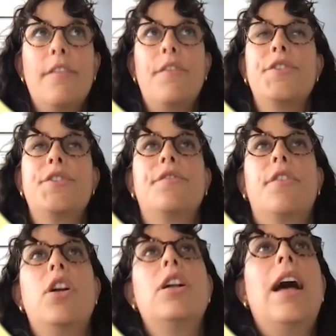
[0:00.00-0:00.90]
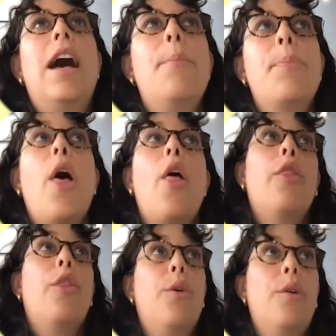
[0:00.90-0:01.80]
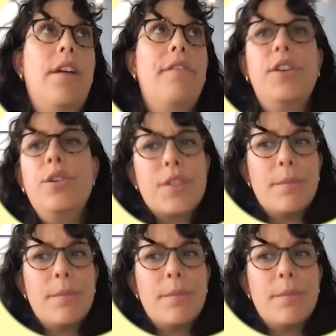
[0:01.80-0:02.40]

First of all, the FAQ,